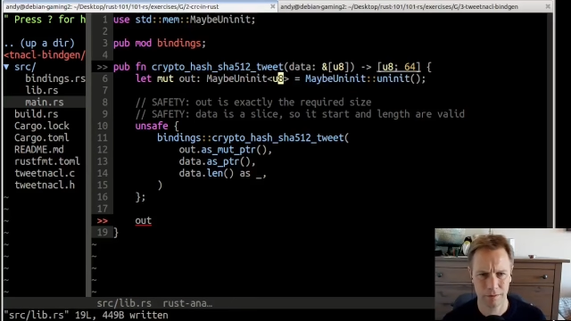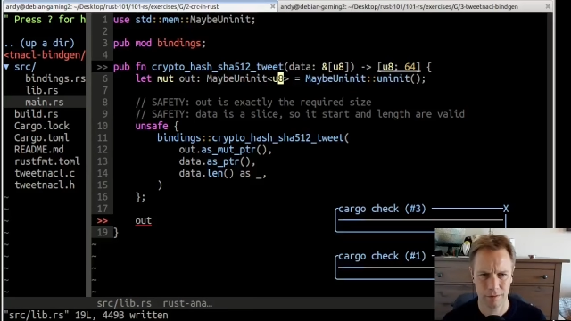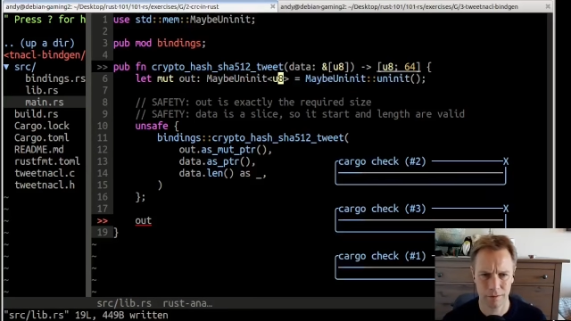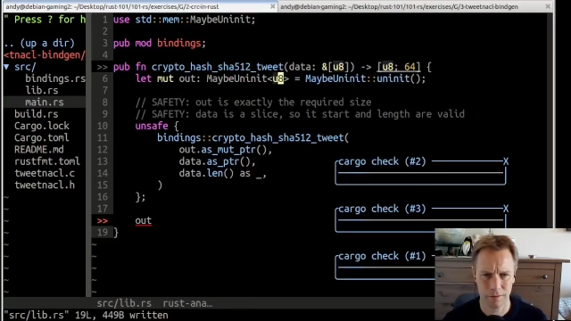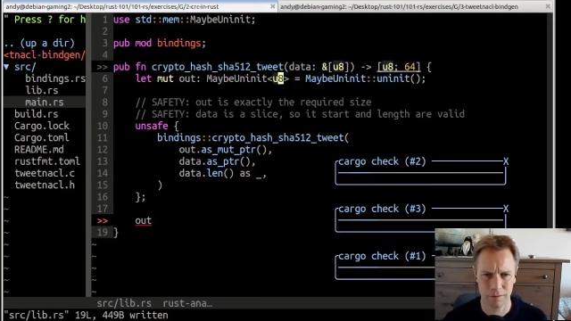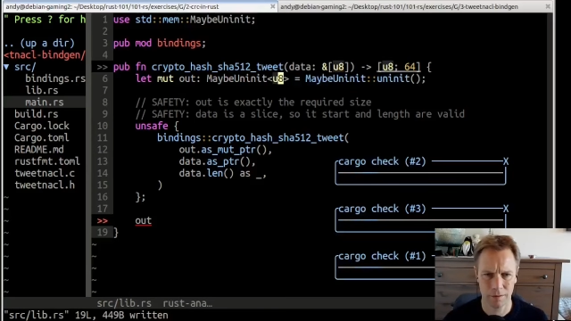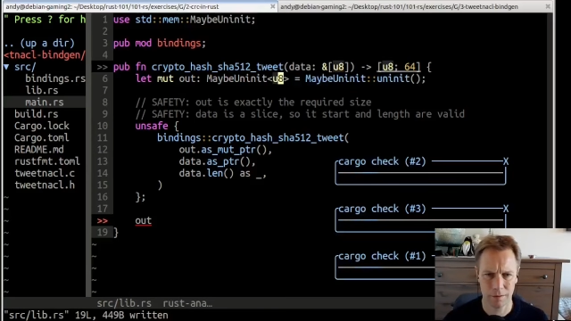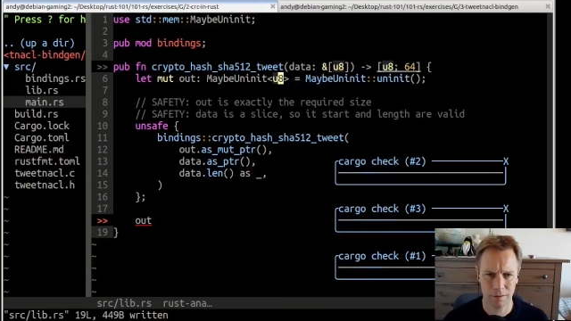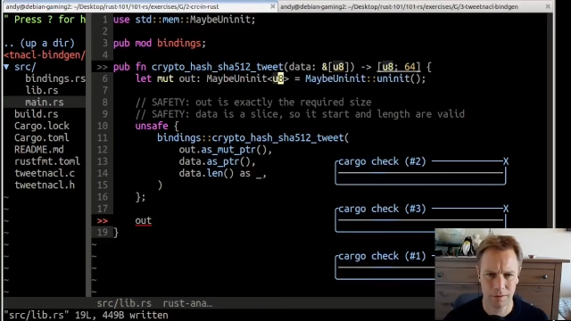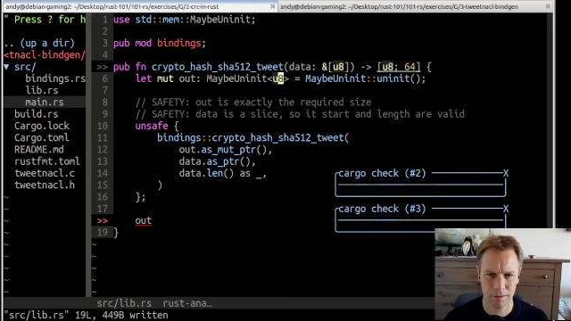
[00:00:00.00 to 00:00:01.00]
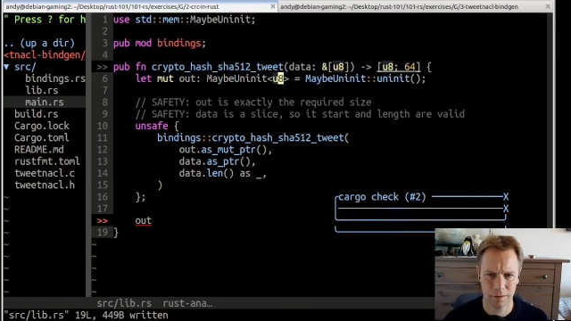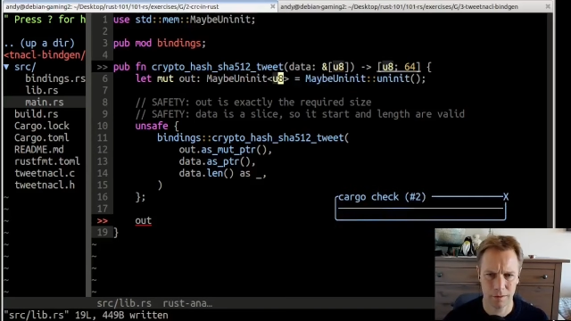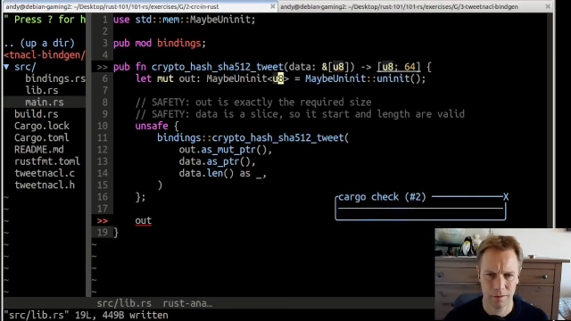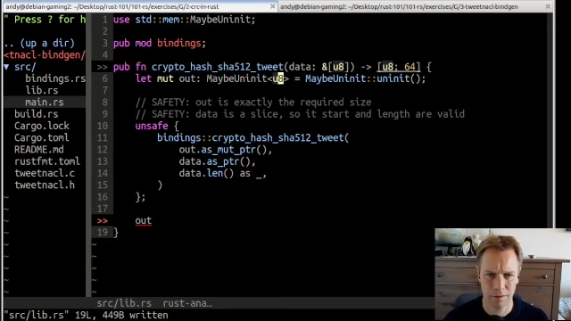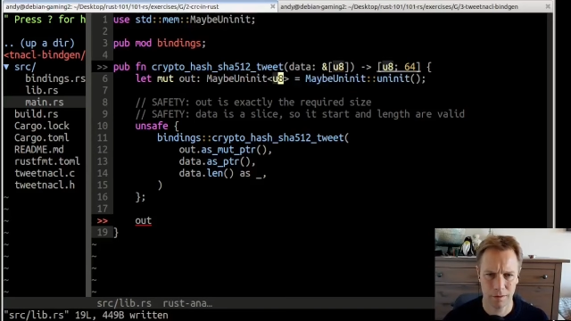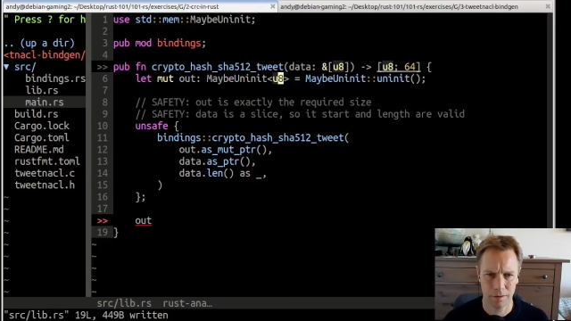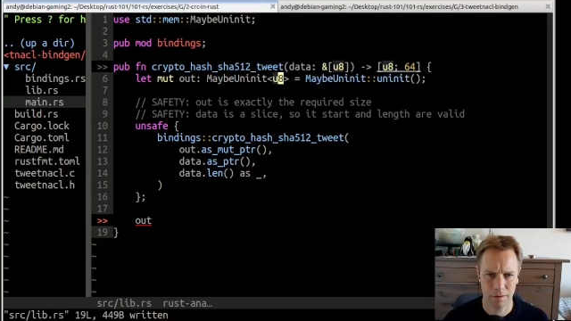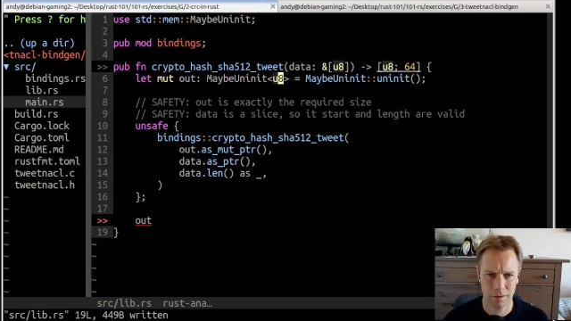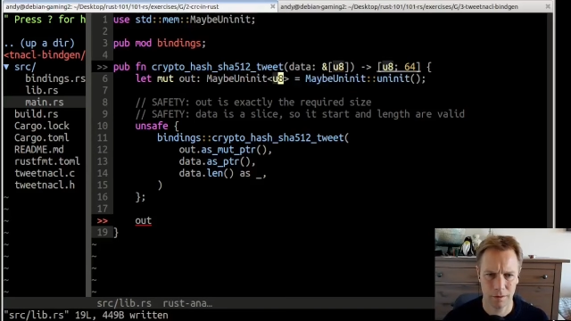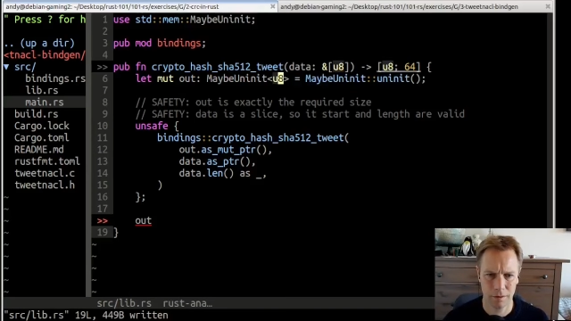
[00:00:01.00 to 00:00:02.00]

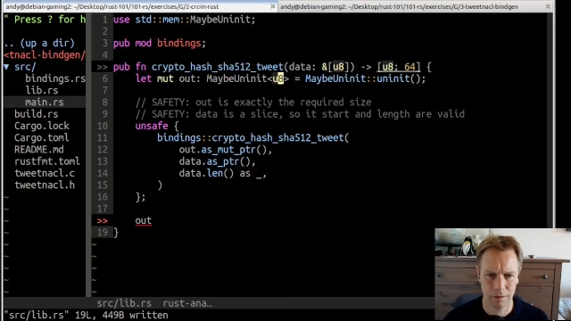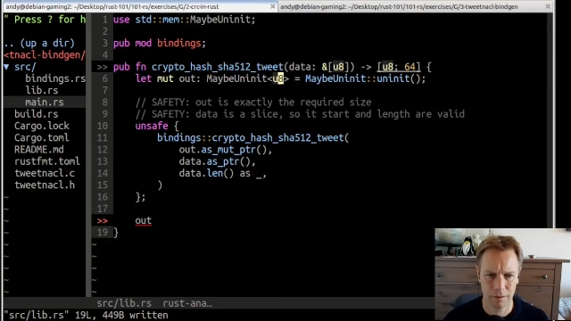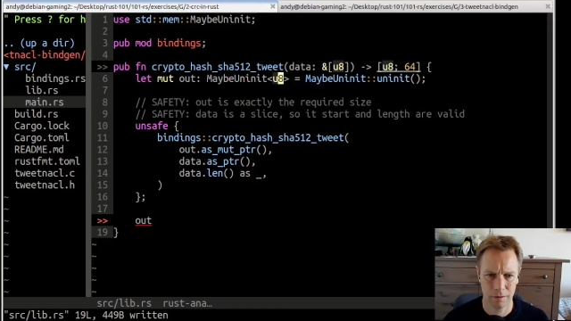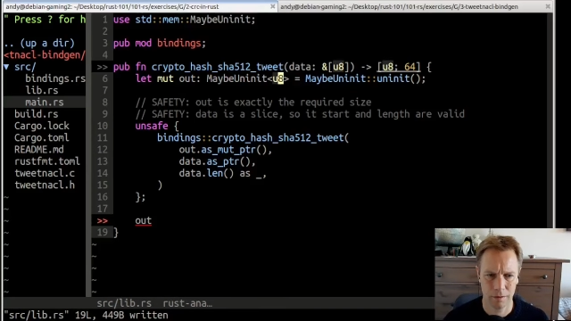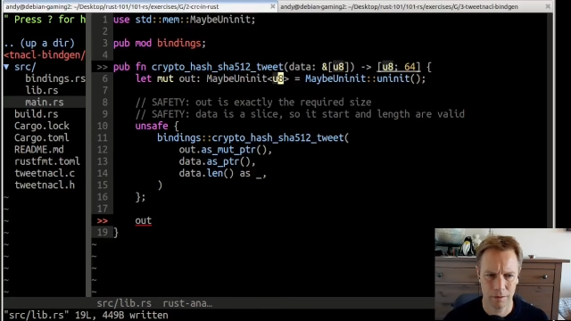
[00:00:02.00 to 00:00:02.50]
(silence)